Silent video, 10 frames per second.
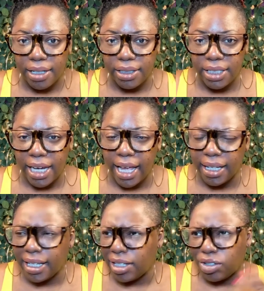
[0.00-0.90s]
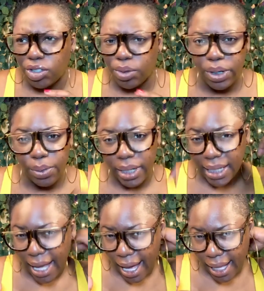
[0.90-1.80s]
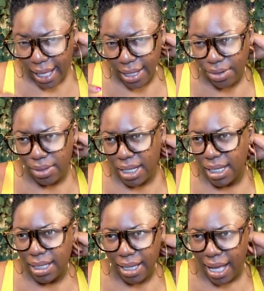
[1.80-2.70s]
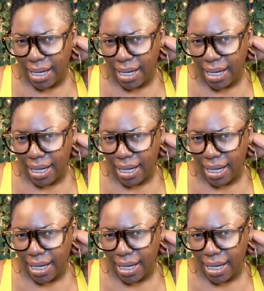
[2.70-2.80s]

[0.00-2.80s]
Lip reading: challenge, or 21 day. They do these kind of